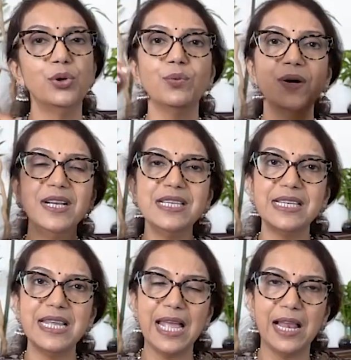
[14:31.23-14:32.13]
towards
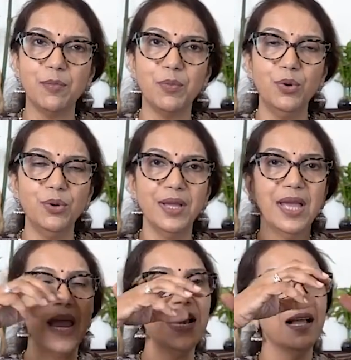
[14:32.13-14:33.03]
the elbow
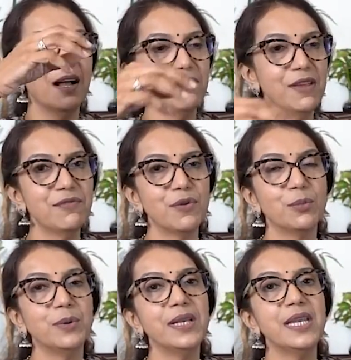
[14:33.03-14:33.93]
and away
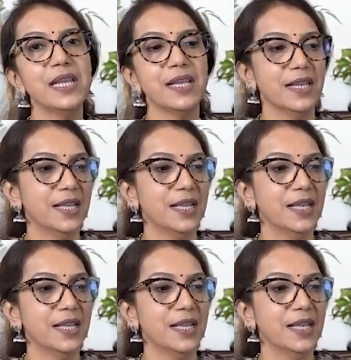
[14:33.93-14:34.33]
from the knee.